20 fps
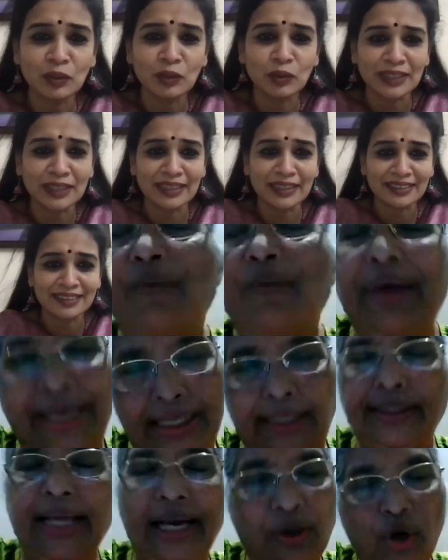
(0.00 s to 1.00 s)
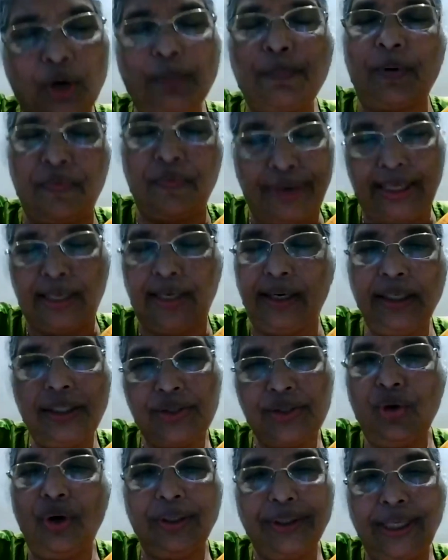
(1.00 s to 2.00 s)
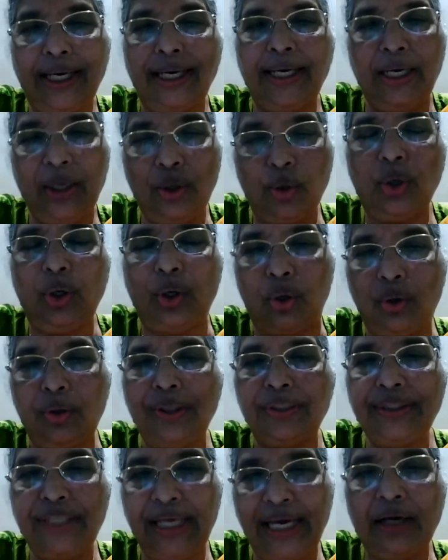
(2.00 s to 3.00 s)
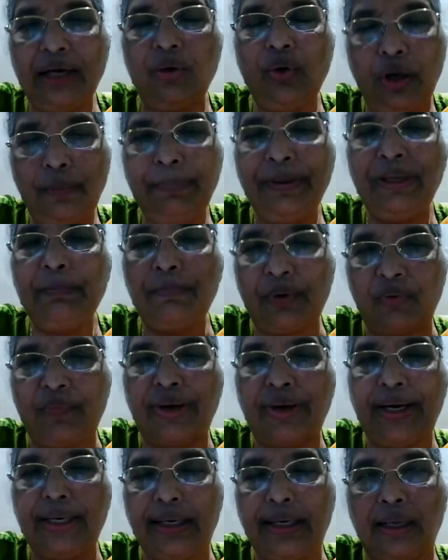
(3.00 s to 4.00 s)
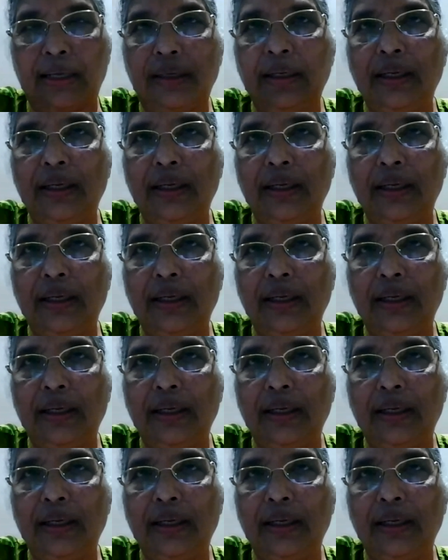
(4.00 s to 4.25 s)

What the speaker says: They are not provided. They are not provided. It's not that they don't know. They are not being provided.